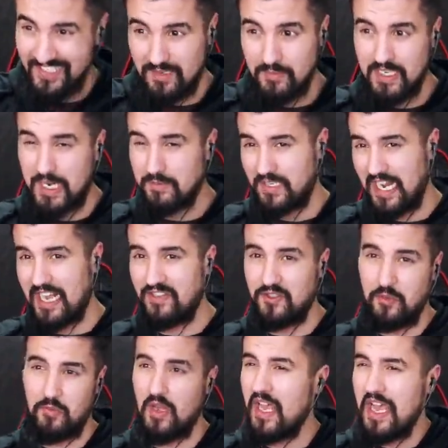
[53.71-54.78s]
Sometimes it has
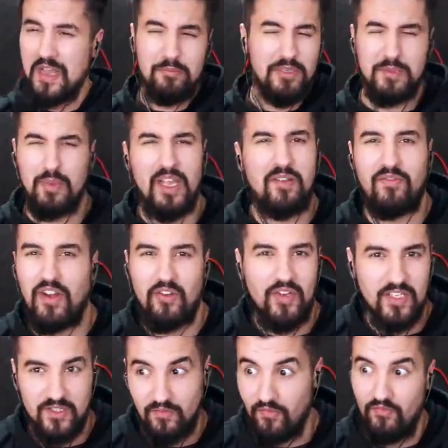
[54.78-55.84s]
you just playing
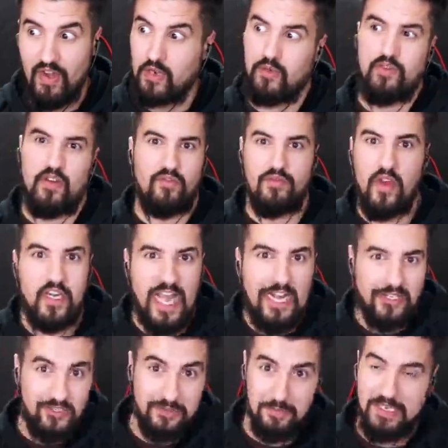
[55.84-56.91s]
various, very, very fun,
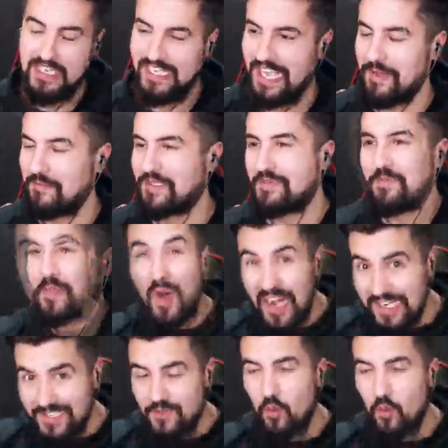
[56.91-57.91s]
actually, mini games. But